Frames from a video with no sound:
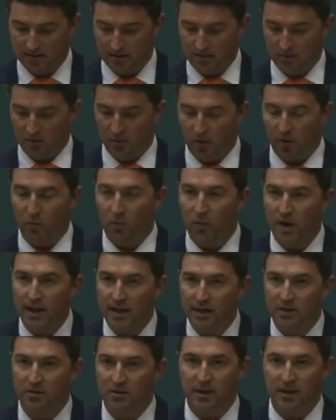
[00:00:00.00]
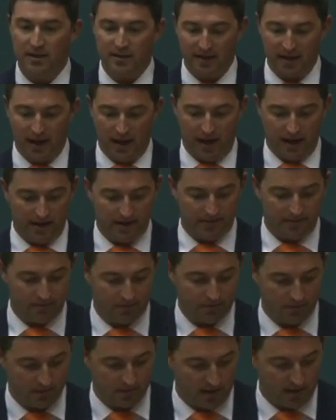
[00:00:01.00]
What we are doing today
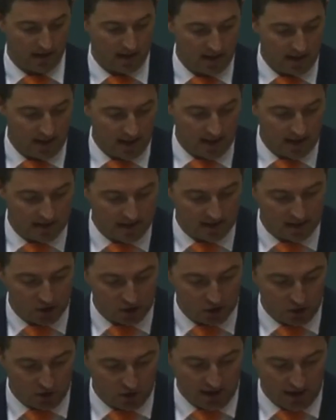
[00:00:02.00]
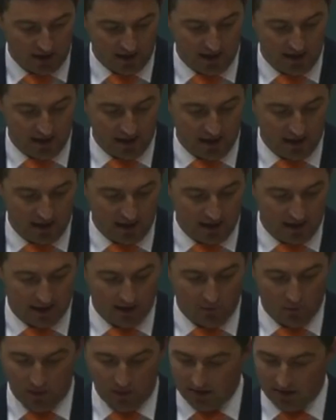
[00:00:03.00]
is ensuring that
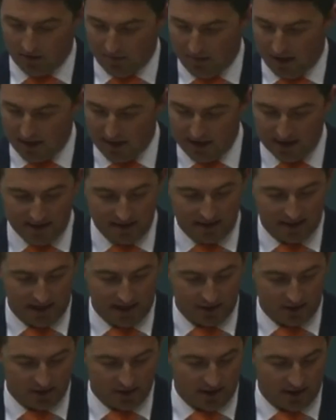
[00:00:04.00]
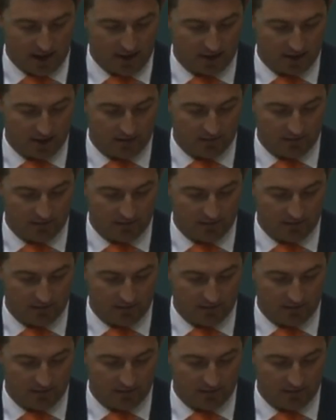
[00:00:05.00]
we are amending this legislation.